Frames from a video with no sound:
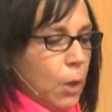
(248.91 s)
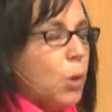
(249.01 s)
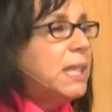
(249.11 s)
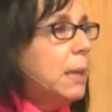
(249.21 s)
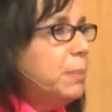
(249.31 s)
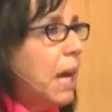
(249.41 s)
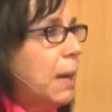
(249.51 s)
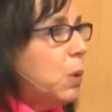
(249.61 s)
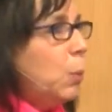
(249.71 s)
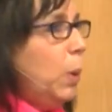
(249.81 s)
Or
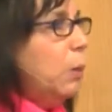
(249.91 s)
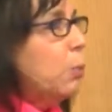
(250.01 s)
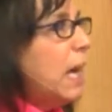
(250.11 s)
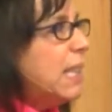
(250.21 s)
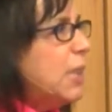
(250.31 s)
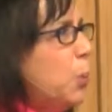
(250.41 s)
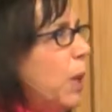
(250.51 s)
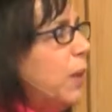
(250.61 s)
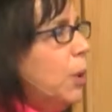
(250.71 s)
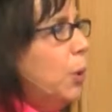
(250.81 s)
sometimes we wrestle
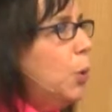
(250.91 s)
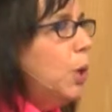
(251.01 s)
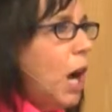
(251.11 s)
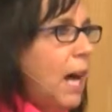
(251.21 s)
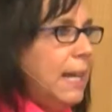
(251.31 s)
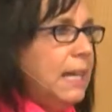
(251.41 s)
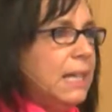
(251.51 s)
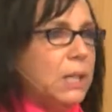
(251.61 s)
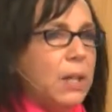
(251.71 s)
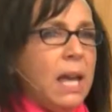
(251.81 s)
with who God
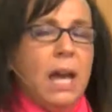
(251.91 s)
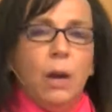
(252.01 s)
is